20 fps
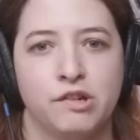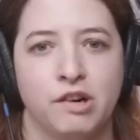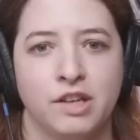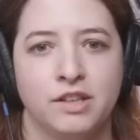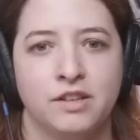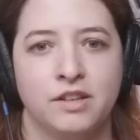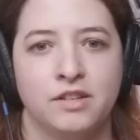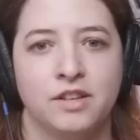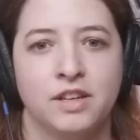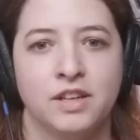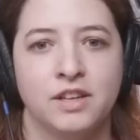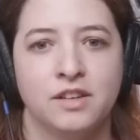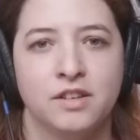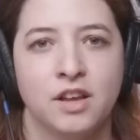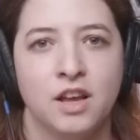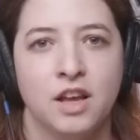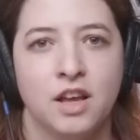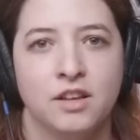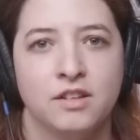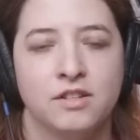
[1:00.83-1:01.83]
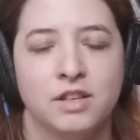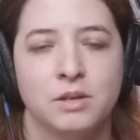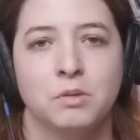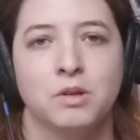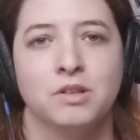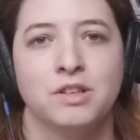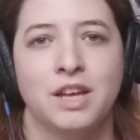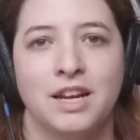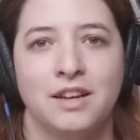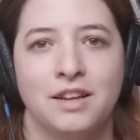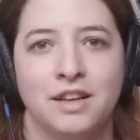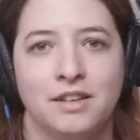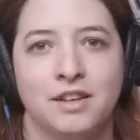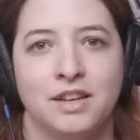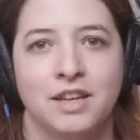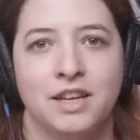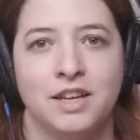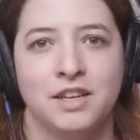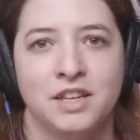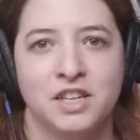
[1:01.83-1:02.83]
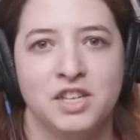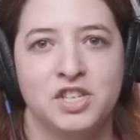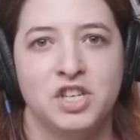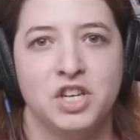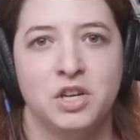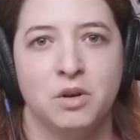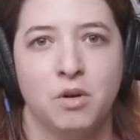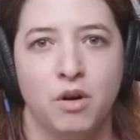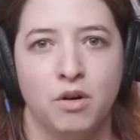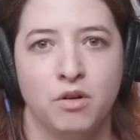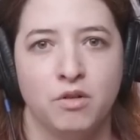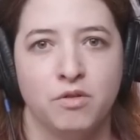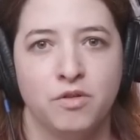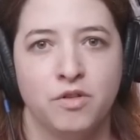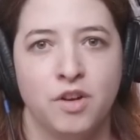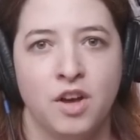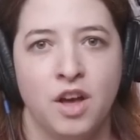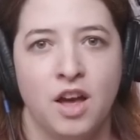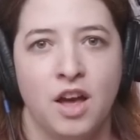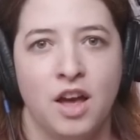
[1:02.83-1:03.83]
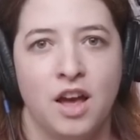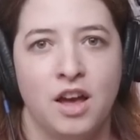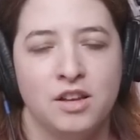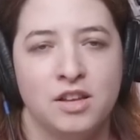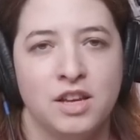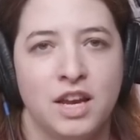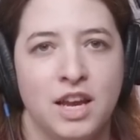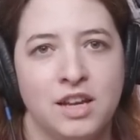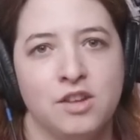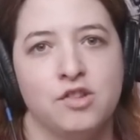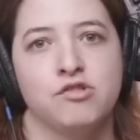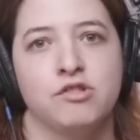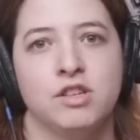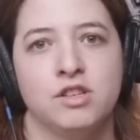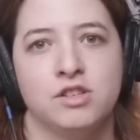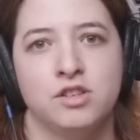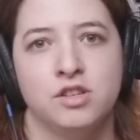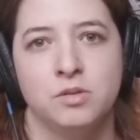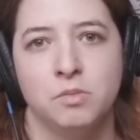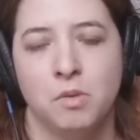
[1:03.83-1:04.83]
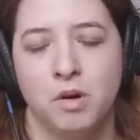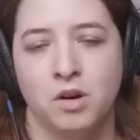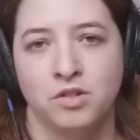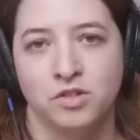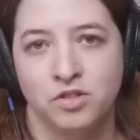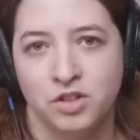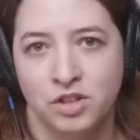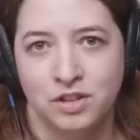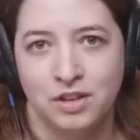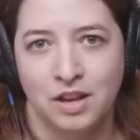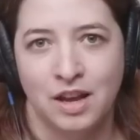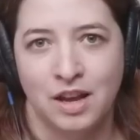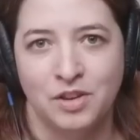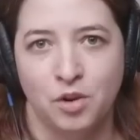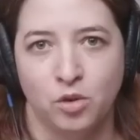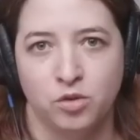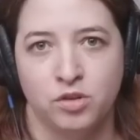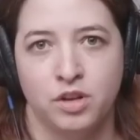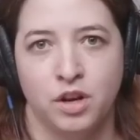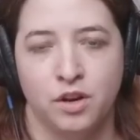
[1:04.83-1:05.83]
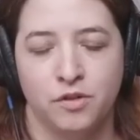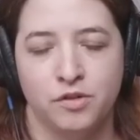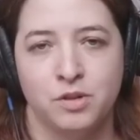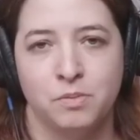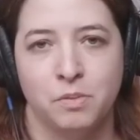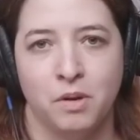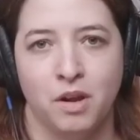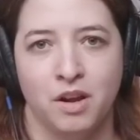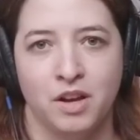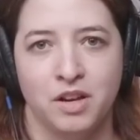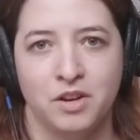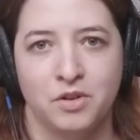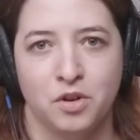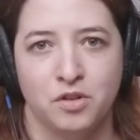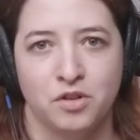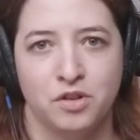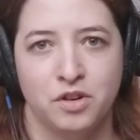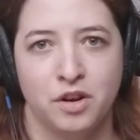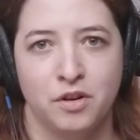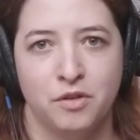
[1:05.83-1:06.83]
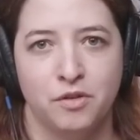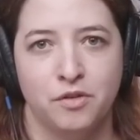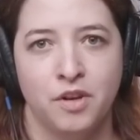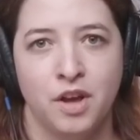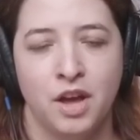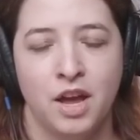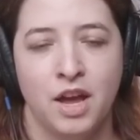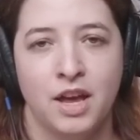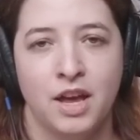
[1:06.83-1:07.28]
crisis is simultaneously an issue of increased demand and not enough supply or not enough